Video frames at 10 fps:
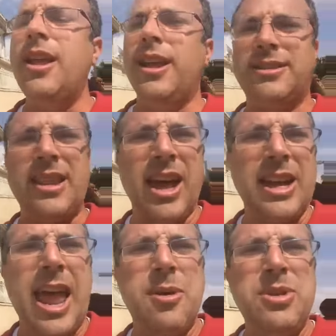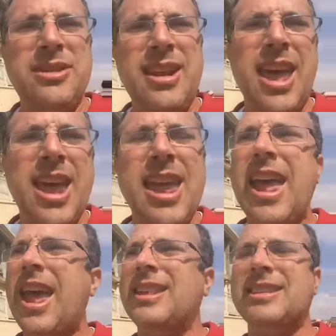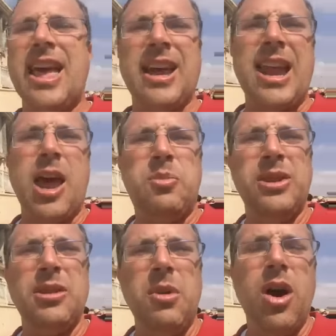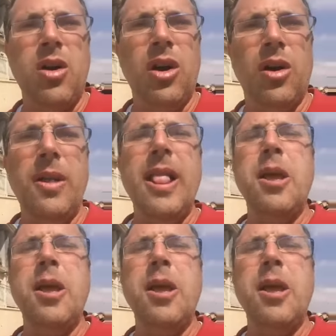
It's not going to happen today. It's not going to happen tomorrow.